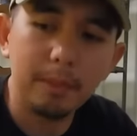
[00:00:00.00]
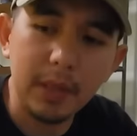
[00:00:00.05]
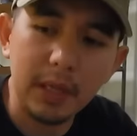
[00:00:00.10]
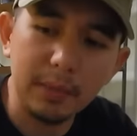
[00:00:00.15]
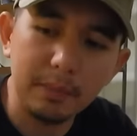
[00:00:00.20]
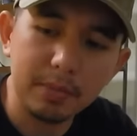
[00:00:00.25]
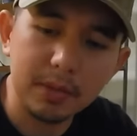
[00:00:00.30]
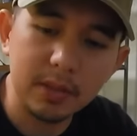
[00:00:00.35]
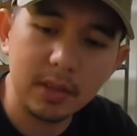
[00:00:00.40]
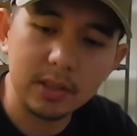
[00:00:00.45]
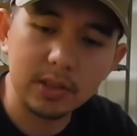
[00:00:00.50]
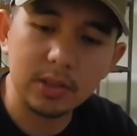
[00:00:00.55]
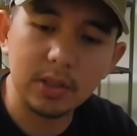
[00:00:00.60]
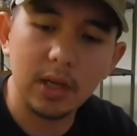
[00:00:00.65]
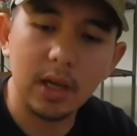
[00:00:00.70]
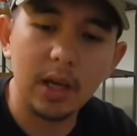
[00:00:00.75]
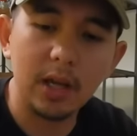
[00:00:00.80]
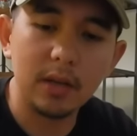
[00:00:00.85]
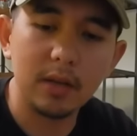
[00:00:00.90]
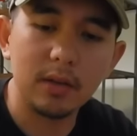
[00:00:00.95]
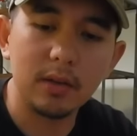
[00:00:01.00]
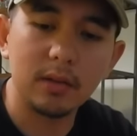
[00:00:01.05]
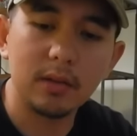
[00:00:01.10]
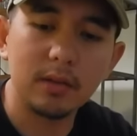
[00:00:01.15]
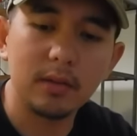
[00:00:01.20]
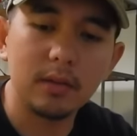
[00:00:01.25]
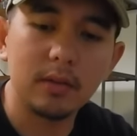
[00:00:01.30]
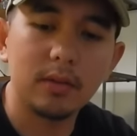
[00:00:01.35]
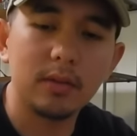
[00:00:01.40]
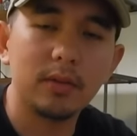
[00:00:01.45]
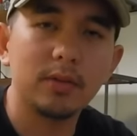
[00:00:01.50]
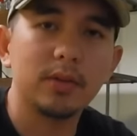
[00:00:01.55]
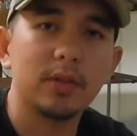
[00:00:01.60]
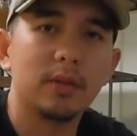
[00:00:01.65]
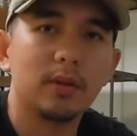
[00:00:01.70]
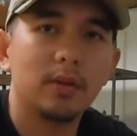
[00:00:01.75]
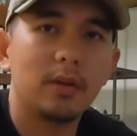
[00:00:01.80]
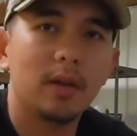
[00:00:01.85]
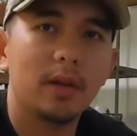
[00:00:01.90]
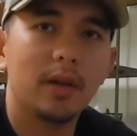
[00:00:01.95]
the peeps that she ate, those